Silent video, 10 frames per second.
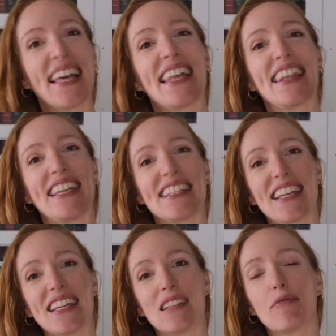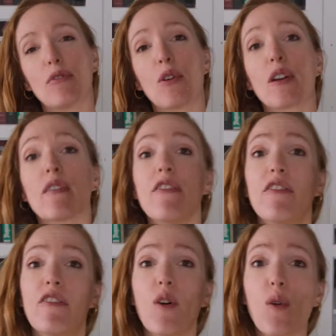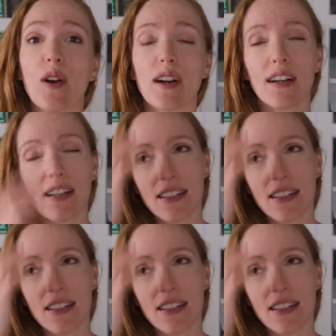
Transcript: This is for 4.